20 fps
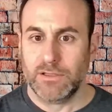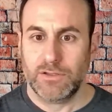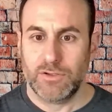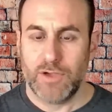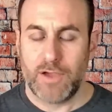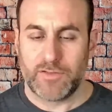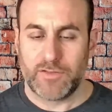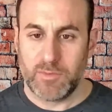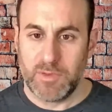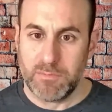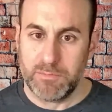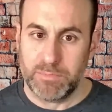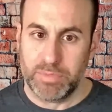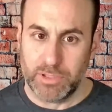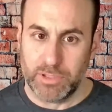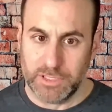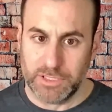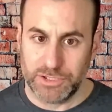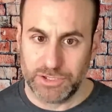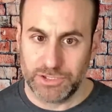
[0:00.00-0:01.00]
You have to be
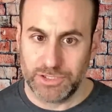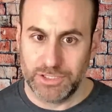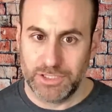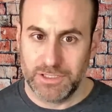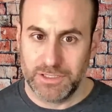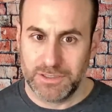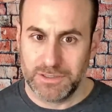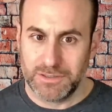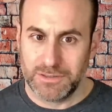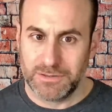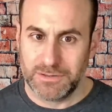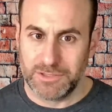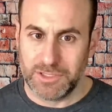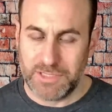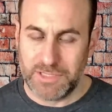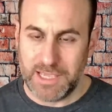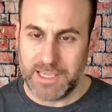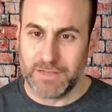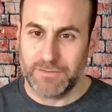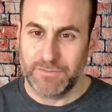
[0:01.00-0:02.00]
bullish to
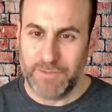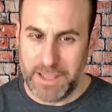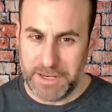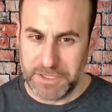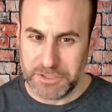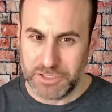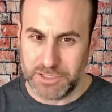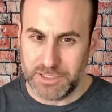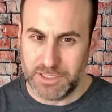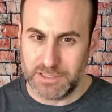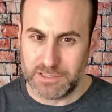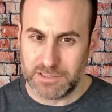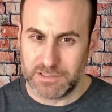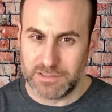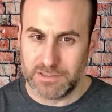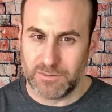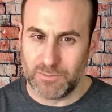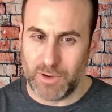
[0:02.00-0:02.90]
take advantage of this.